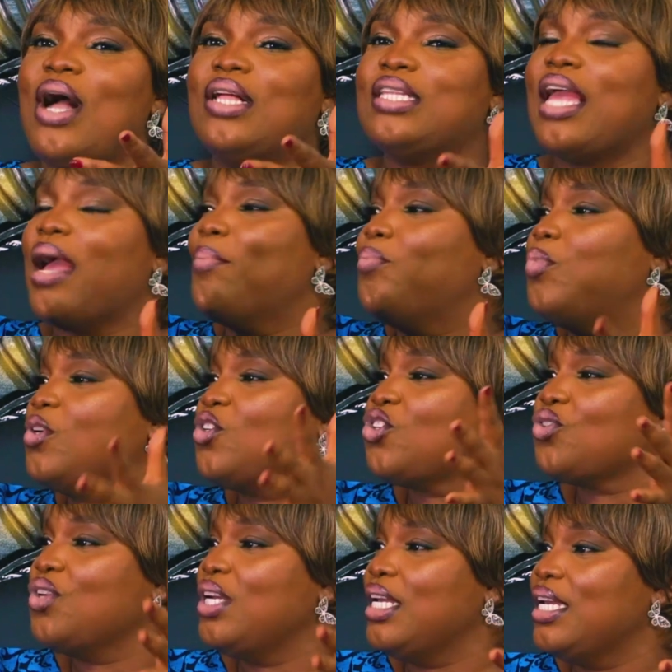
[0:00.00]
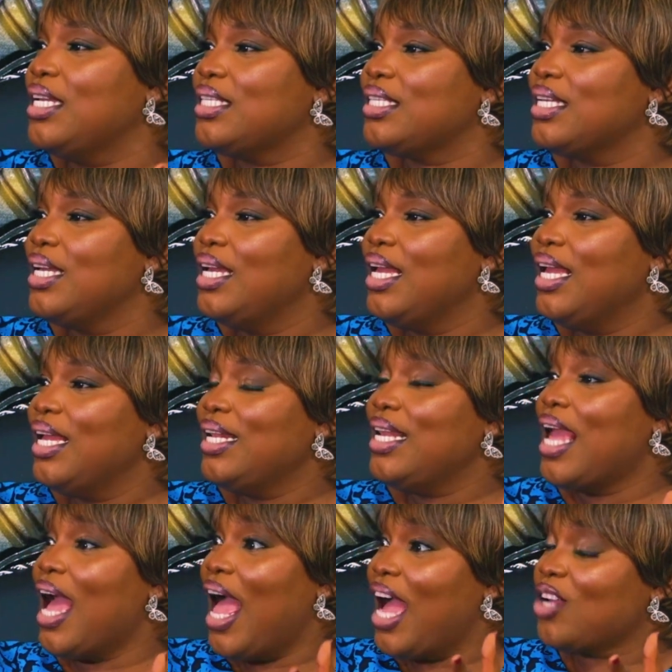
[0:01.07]
they are butchering it, they
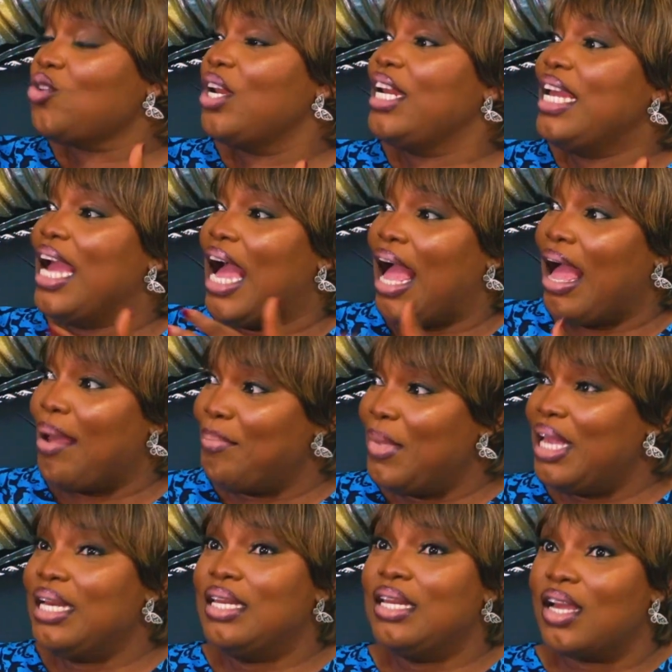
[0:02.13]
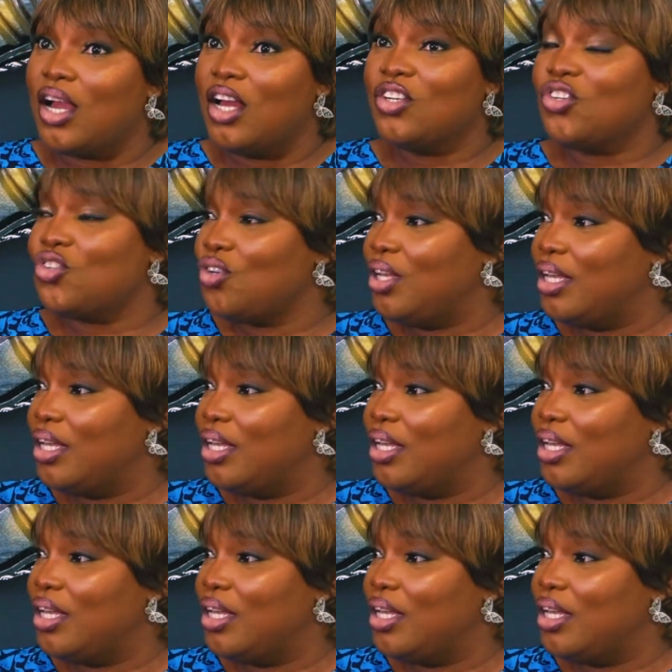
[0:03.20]
are actually harming the country.